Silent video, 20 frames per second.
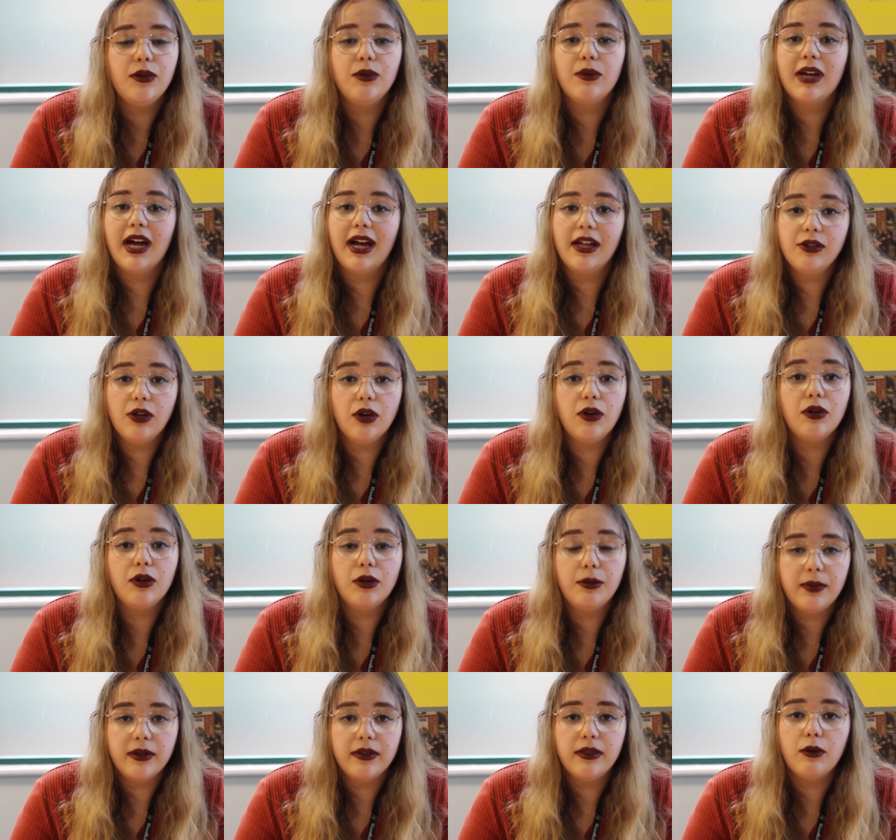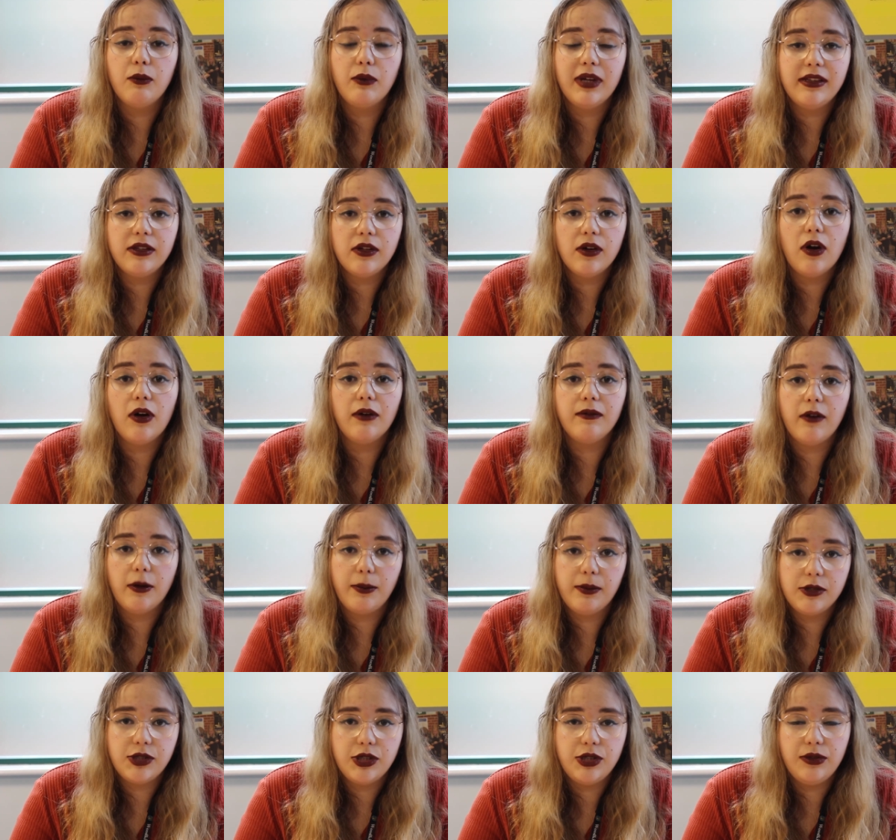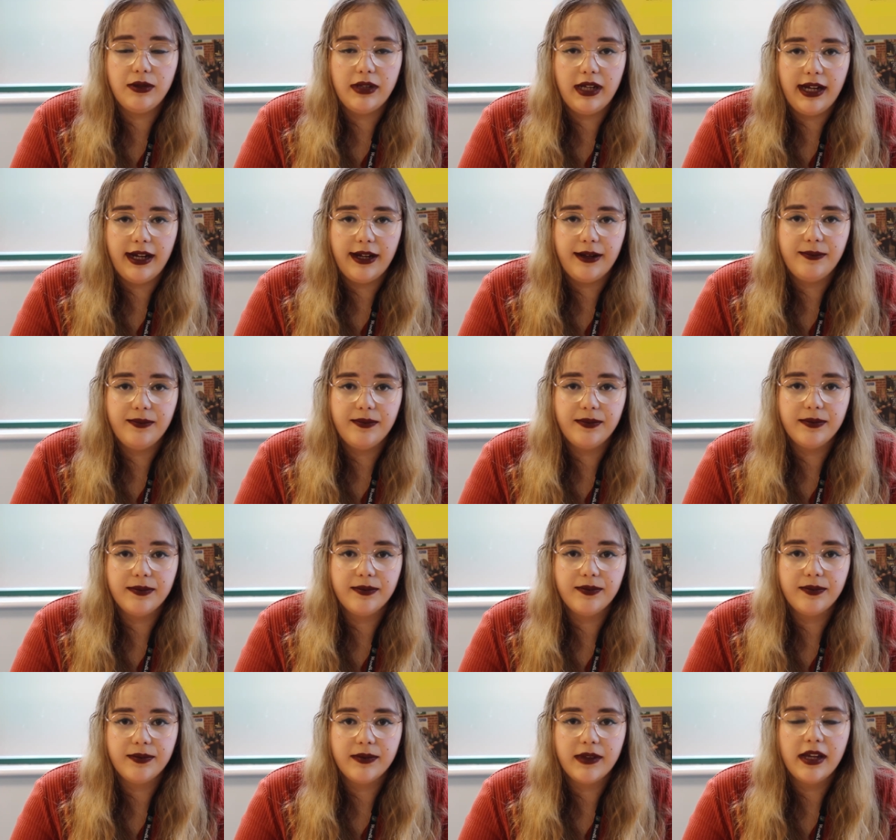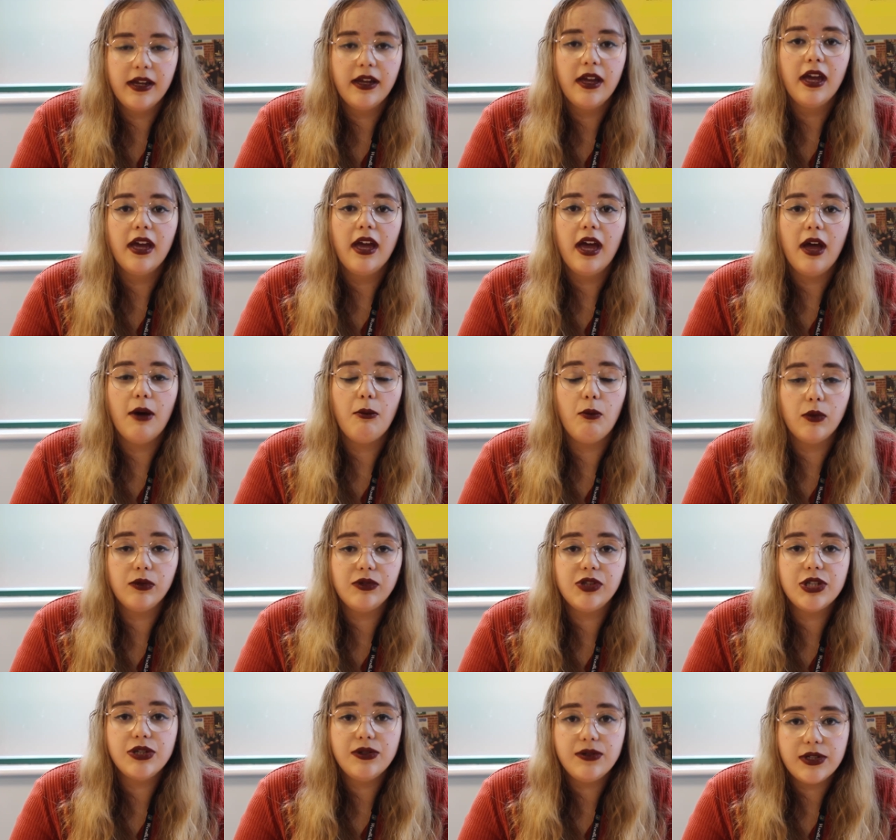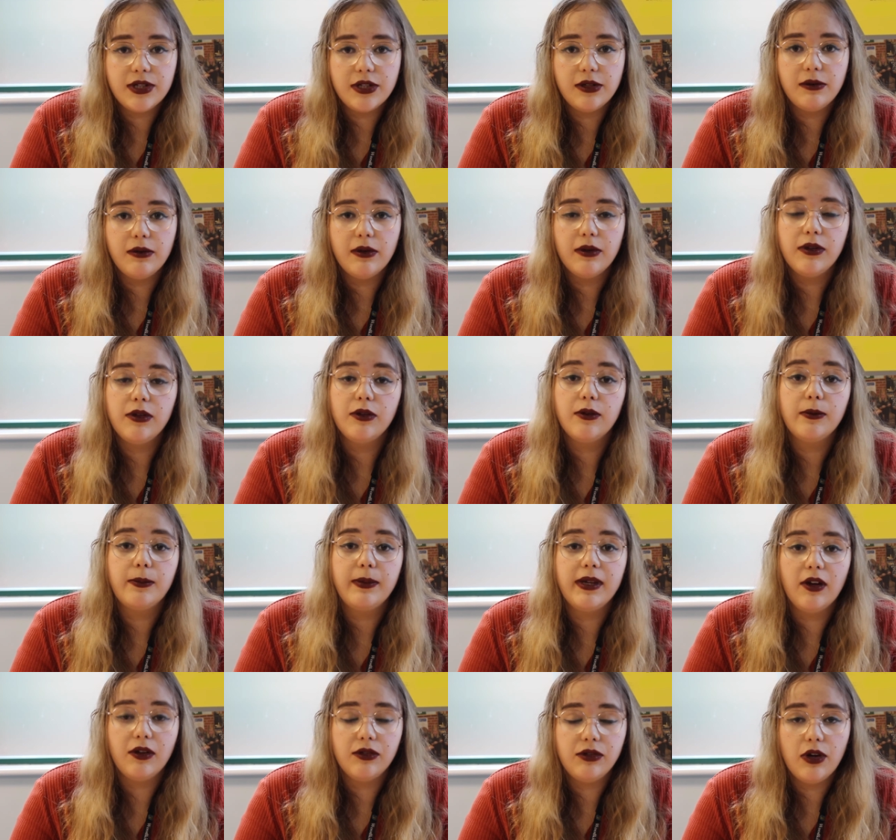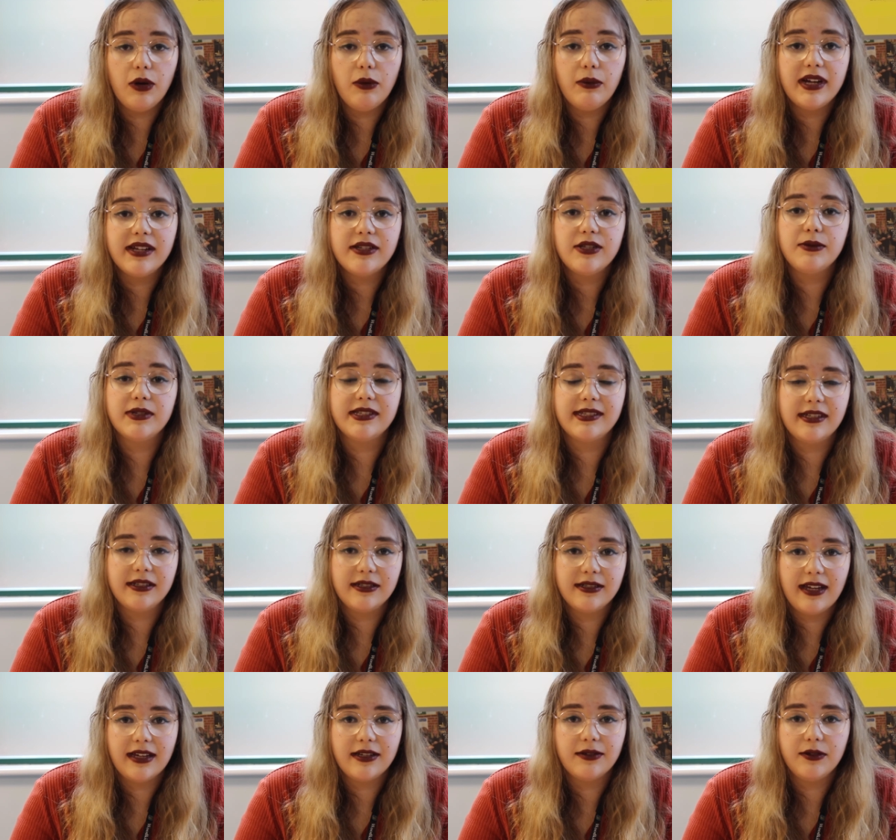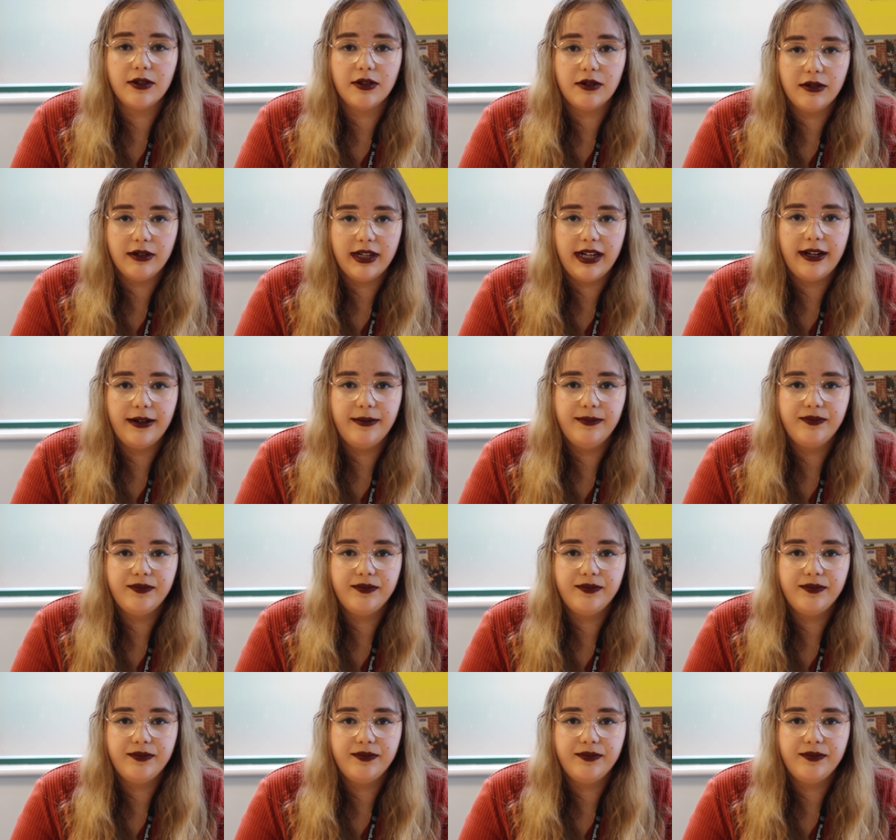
you cannot open the window of opportunity. And once you do, you will be on your way to a successful career.